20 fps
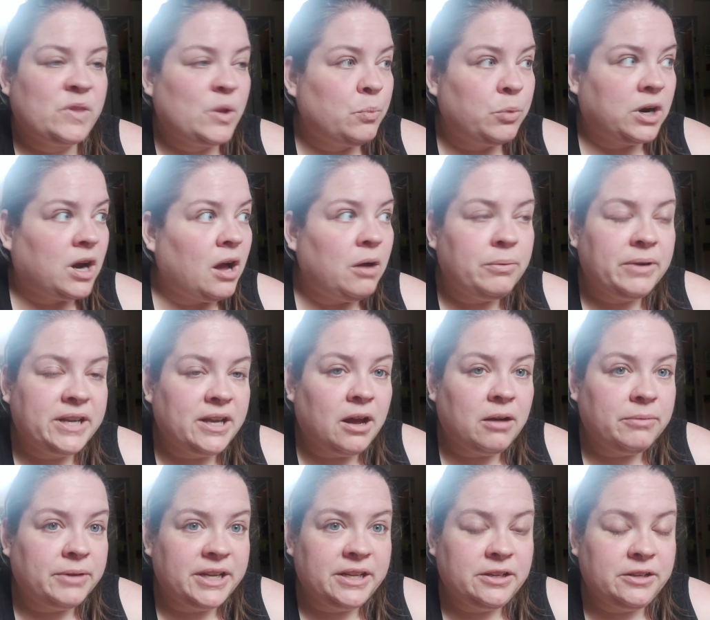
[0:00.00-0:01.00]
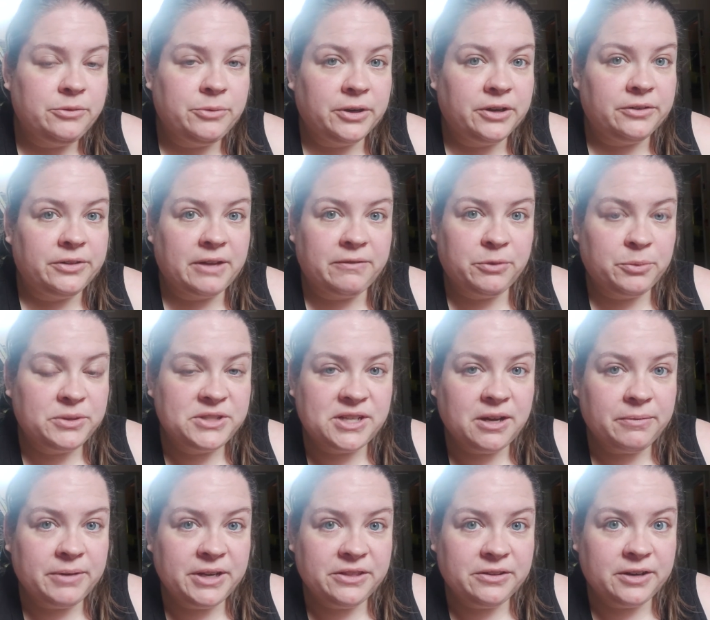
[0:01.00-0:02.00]
We're already, already in New Earth. Everyone's
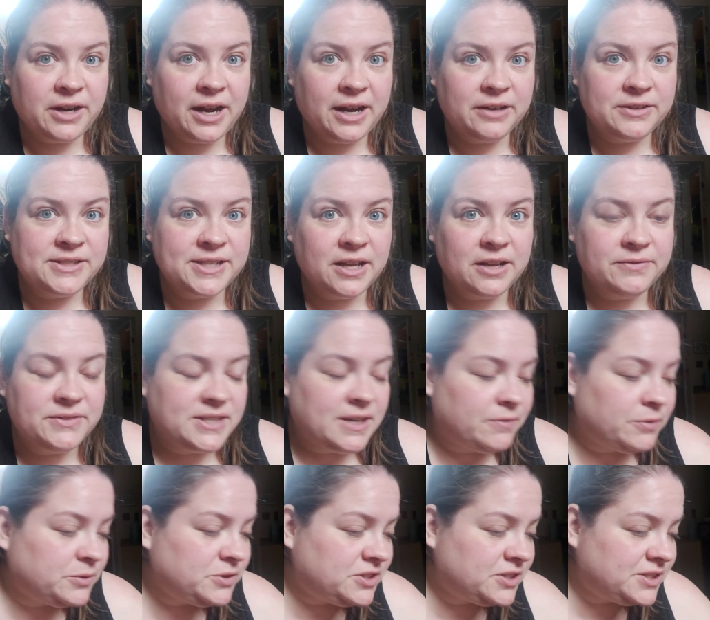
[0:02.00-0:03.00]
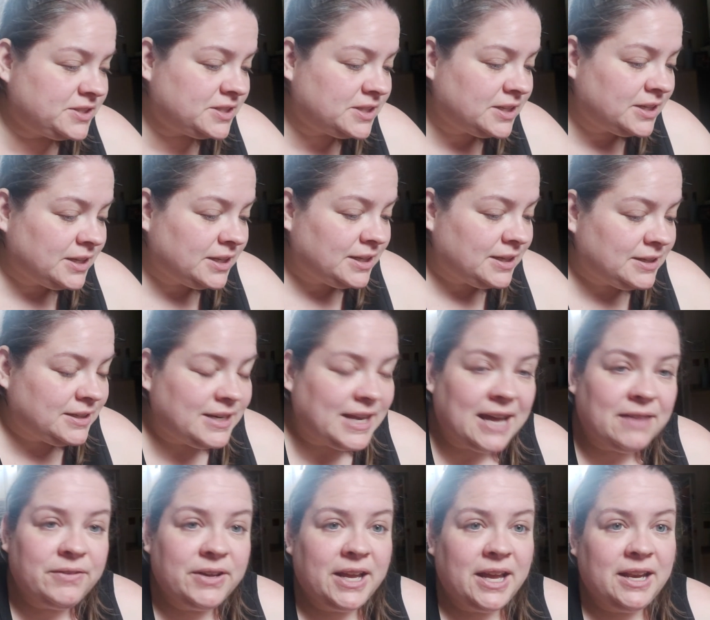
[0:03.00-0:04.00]
already their higher selves. Everyone's just
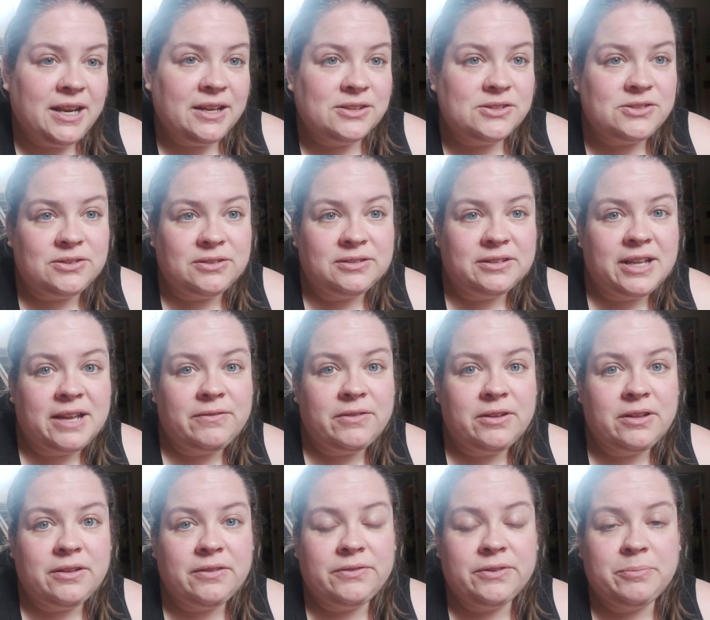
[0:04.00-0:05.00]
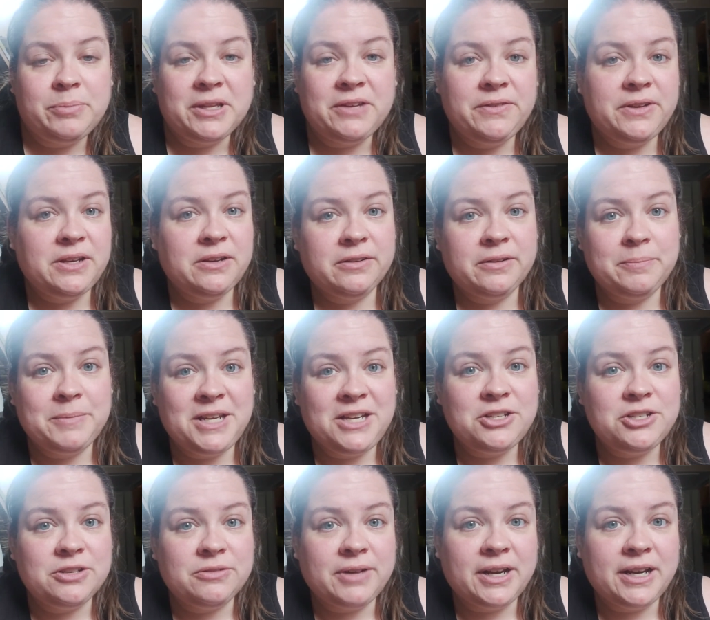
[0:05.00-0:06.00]
navigating a certain level of oblivion or amnesia